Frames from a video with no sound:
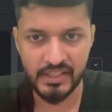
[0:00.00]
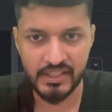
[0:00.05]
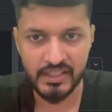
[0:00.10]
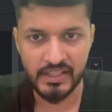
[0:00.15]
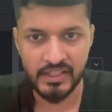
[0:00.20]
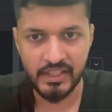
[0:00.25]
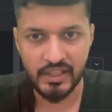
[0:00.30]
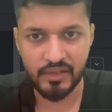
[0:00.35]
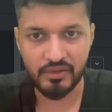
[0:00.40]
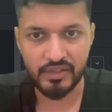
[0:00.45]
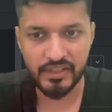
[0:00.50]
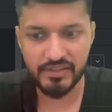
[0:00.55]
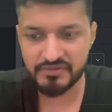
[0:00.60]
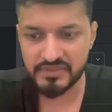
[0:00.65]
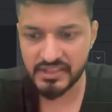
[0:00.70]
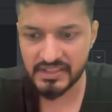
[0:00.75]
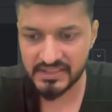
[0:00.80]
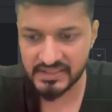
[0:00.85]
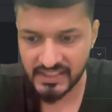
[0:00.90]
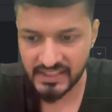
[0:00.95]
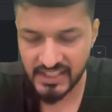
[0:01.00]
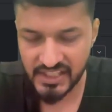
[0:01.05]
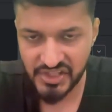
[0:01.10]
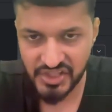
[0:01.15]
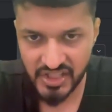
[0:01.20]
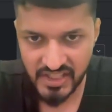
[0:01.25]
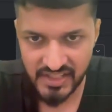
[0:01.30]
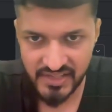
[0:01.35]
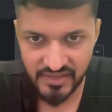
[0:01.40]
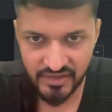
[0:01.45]
Now if this
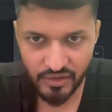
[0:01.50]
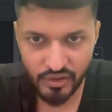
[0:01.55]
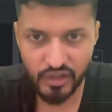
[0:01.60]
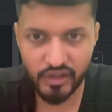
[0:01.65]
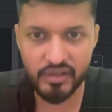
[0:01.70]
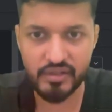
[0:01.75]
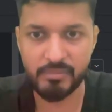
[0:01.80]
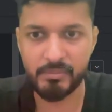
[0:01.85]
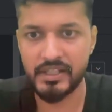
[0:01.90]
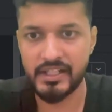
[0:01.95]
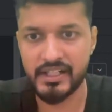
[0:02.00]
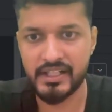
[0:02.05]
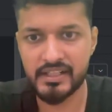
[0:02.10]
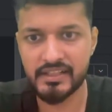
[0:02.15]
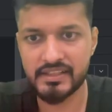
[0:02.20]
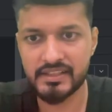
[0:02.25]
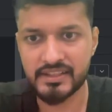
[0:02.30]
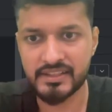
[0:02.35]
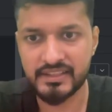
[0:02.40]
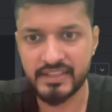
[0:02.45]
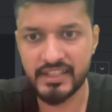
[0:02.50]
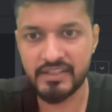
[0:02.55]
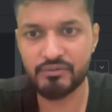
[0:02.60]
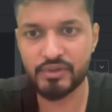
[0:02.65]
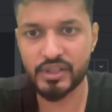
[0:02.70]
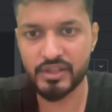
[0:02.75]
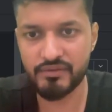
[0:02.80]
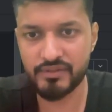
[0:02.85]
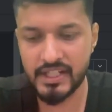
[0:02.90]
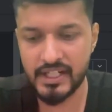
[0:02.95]
condition is not met, then
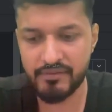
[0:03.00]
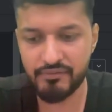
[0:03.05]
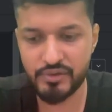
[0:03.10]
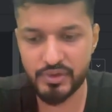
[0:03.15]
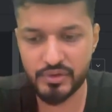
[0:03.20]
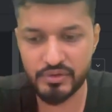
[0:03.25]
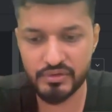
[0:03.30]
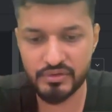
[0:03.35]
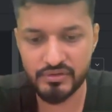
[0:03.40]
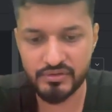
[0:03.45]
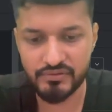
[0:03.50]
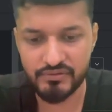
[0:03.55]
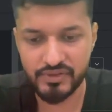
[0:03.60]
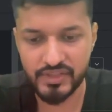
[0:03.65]
what we have to do?